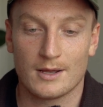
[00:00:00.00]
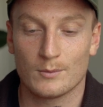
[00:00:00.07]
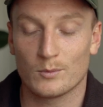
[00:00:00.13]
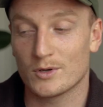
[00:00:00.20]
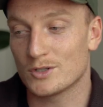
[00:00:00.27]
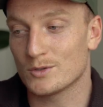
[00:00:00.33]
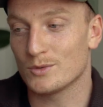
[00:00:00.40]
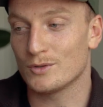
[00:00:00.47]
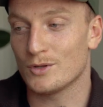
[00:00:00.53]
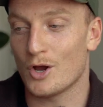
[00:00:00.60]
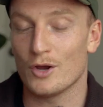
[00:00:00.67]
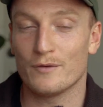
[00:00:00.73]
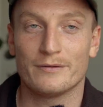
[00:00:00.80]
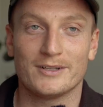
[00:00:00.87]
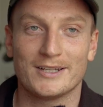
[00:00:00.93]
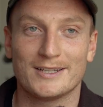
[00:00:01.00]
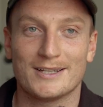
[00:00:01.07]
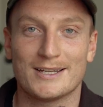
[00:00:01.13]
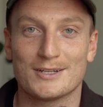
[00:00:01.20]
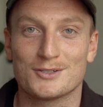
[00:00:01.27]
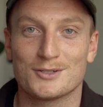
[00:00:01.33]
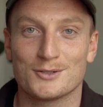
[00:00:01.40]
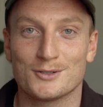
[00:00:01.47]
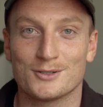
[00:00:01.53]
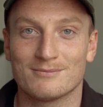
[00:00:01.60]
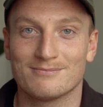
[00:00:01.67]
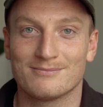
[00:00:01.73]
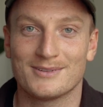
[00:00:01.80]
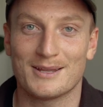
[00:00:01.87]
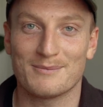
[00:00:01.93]
which will hopefully lead to
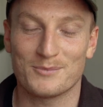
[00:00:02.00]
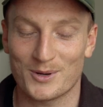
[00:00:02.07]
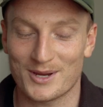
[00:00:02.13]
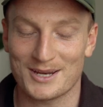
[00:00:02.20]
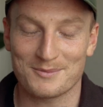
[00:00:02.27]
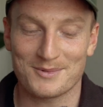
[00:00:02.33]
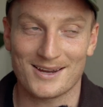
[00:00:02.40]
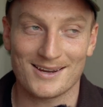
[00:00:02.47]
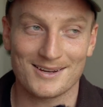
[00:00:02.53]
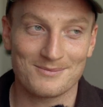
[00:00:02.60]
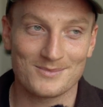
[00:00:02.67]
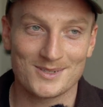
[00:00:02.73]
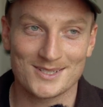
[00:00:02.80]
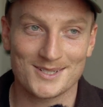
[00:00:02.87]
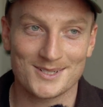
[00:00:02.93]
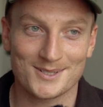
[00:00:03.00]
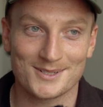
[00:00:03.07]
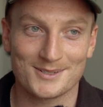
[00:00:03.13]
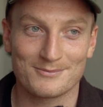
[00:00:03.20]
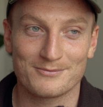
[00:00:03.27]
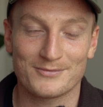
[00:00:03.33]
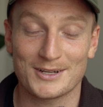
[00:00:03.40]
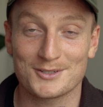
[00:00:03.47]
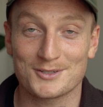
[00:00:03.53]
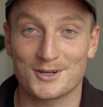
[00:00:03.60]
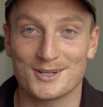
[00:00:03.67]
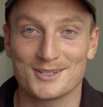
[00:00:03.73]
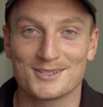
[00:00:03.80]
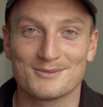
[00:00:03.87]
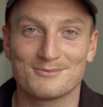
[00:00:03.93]
them booking me. So fingers
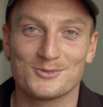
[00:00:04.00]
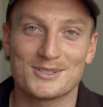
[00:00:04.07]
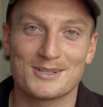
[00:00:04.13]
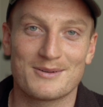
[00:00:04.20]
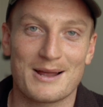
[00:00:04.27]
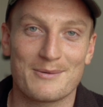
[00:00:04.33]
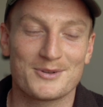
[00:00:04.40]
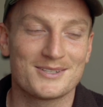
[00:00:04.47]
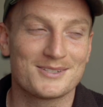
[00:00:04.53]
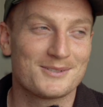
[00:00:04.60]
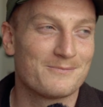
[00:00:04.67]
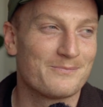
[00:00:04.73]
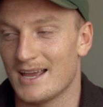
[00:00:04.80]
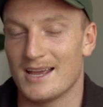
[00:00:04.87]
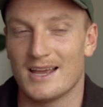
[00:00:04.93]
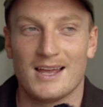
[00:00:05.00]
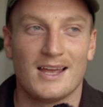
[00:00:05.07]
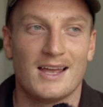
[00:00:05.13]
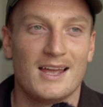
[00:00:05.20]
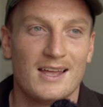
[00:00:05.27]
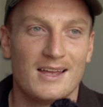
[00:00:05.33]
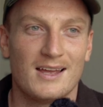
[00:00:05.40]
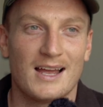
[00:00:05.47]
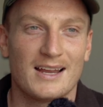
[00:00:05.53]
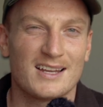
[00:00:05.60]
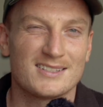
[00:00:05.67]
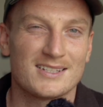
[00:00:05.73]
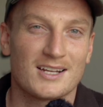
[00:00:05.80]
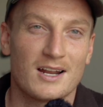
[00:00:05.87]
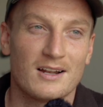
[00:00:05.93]
crossed, we'll see what happens. I
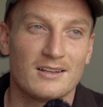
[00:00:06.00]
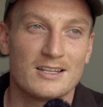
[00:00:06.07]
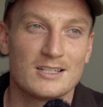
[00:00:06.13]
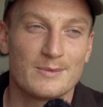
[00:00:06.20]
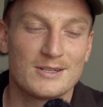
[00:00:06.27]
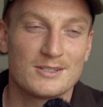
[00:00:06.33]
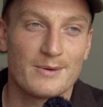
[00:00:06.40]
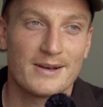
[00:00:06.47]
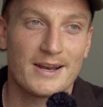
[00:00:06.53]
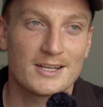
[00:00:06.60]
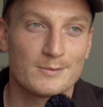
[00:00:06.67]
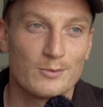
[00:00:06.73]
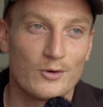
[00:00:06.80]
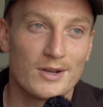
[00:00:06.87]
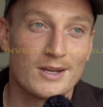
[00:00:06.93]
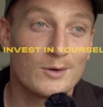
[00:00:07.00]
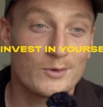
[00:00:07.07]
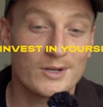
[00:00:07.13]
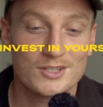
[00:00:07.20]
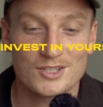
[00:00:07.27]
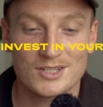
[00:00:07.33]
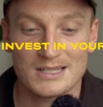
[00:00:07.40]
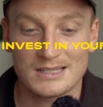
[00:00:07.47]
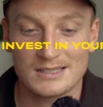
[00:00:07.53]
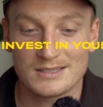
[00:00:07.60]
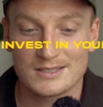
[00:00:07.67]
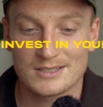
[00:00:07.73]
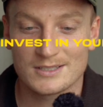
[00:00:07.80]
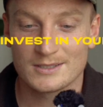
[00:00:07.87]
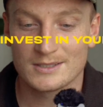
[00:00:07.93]
guess that kind of leads me to our next point, which
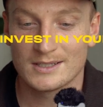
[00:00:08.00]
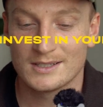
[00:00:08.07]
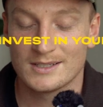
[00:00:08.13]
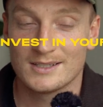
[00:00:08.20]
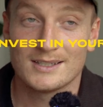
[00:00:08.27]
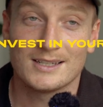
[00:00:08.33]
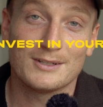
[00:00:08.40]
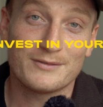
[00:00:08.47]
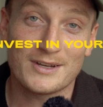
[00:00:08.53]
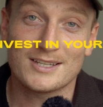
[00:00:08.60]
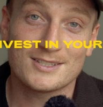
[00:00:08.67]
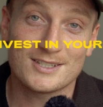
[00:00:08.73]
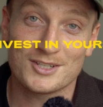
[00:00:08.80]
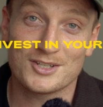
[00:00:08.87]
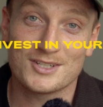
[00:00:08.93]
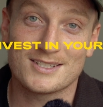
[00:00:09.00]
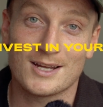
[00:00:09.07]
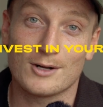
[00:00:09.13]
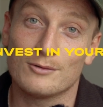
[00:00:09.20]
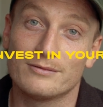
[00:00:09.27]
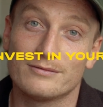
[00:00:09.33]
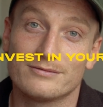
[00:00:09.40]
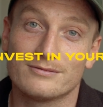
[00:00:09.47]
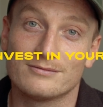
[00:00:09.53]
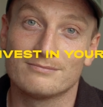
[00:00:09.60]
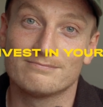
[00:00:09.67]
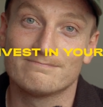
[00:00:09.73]
is invest in yourself